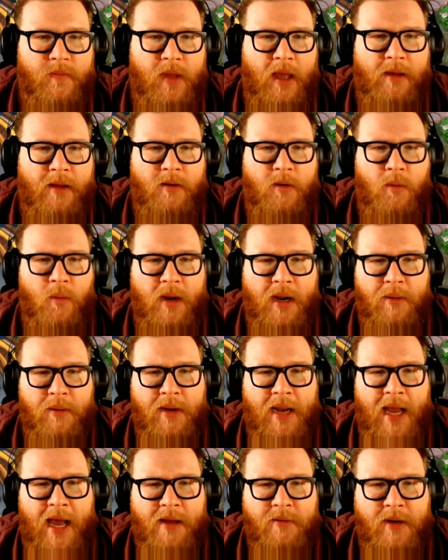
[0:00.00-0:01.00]
I don't know what I
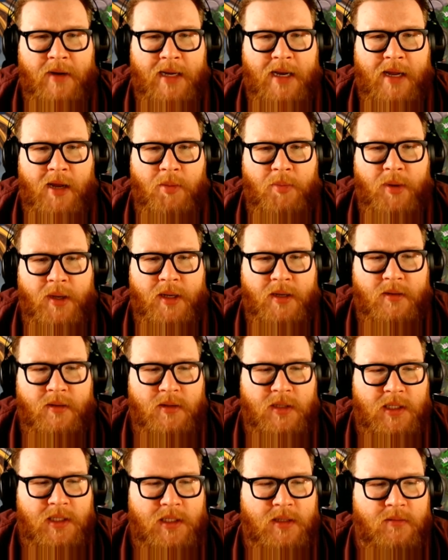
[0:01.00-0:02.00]
would add right now, but
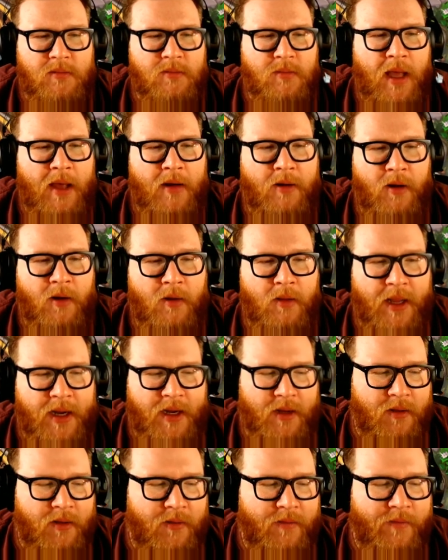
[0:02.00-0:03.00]
just, I don't know,
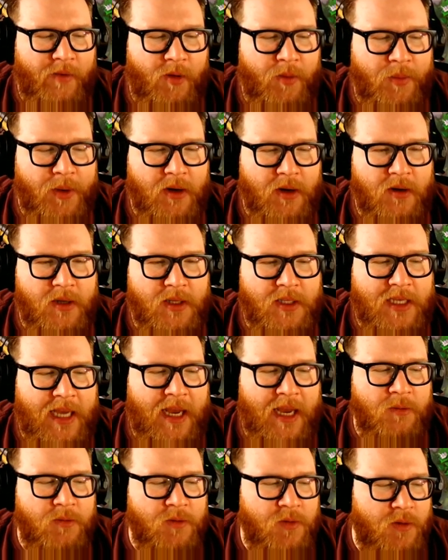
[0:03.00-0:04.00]
like Vulpira
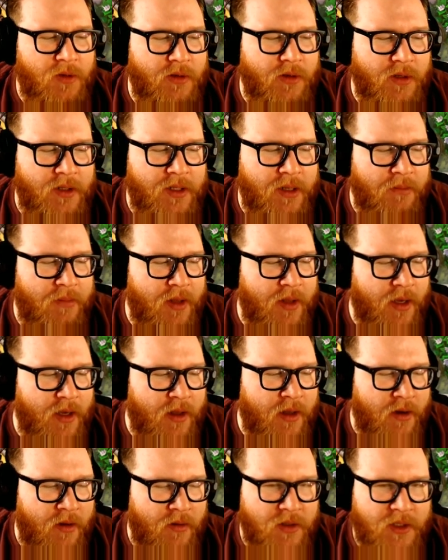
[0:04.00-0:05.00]
Scoundrel or something,
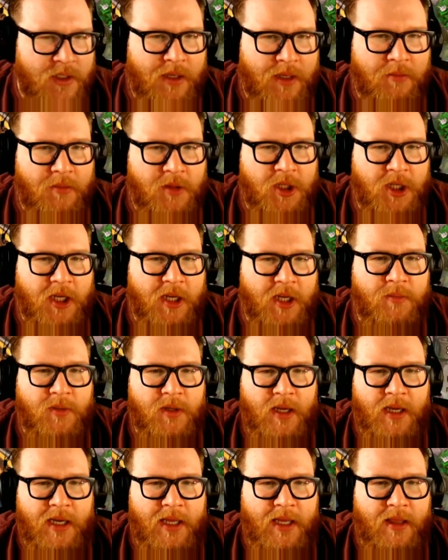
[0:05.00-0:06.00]
you know? Just something cheap to,
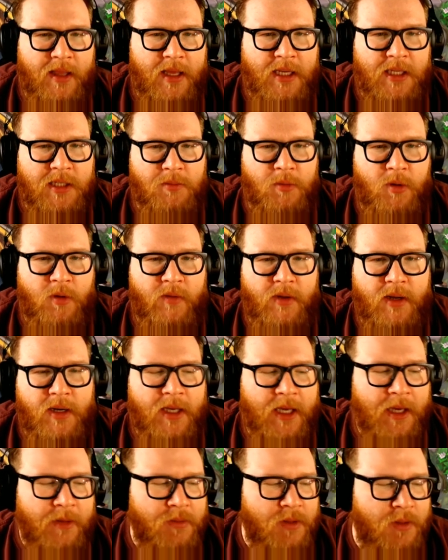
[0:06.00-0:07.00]
like, get things moving,
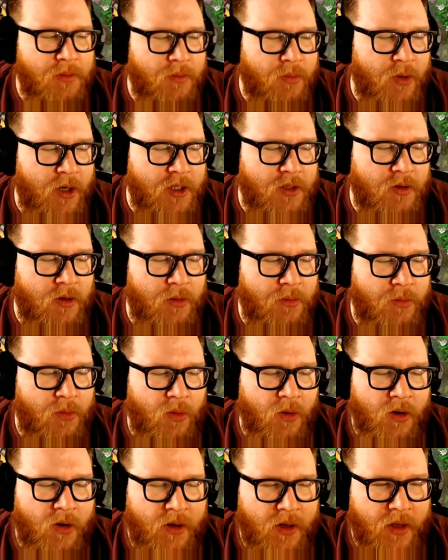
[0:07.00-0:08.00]
keep some pressure on
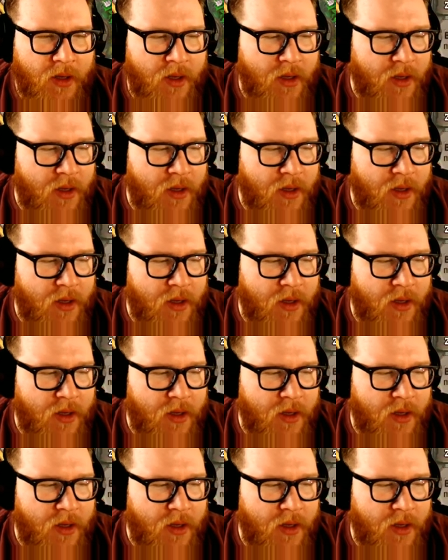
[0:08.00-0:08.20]
board,